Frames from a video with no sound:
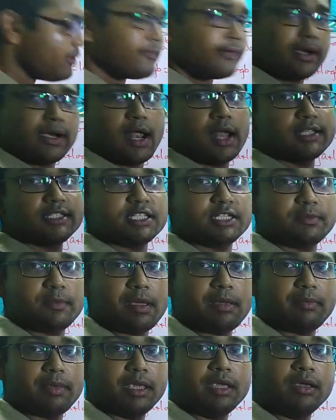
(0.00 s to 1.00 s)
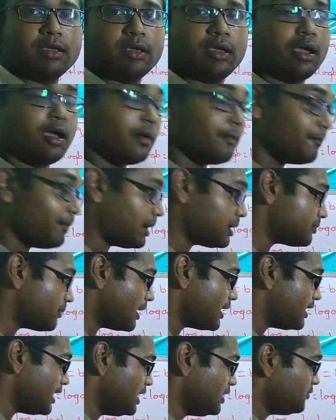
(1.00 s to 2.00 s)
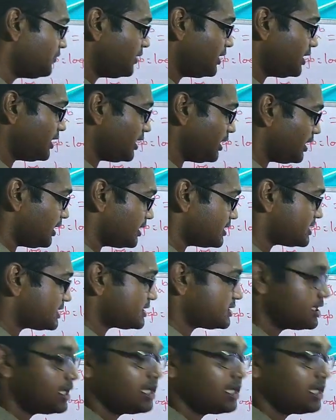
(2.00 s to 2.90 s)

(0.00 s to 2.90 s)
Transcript: large it may be, but my infinity is still